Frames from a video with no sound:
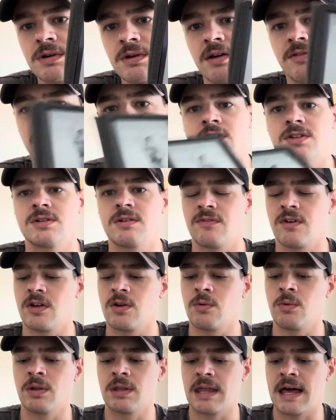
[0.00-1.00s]
I finished up
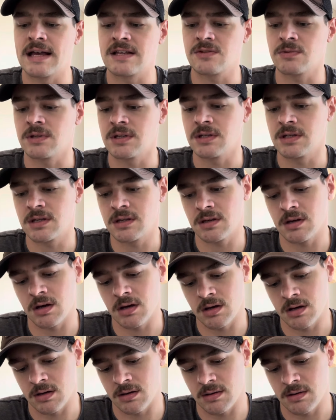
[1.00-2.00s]
Volume 1 last week.
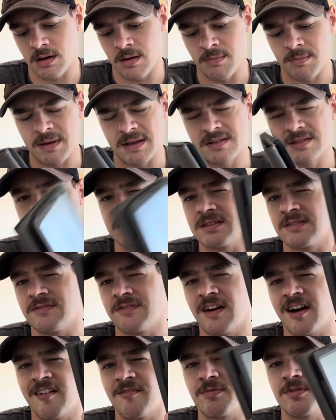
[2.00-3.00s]
I'm about
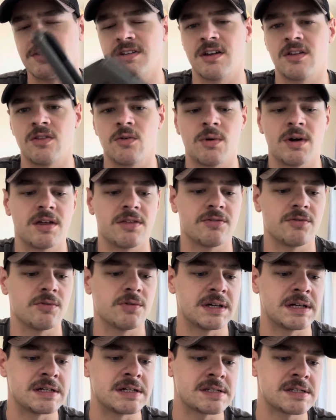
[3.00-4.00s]
65% of the way through
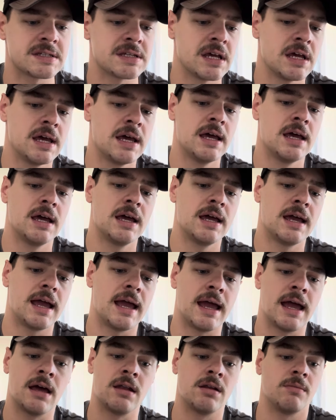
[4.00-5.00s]
this,
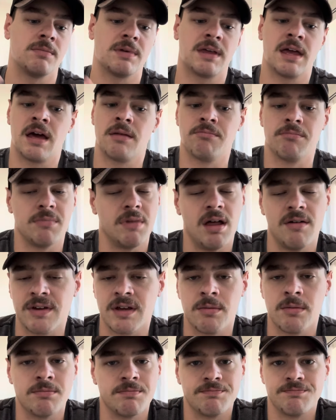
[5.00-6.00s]
and I'm, again, loving
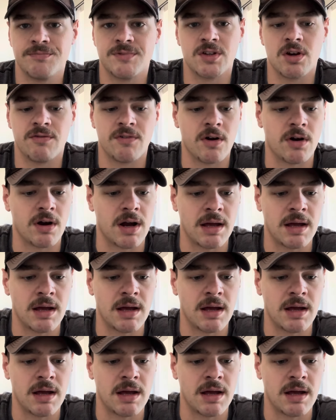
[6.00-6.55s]
them so far.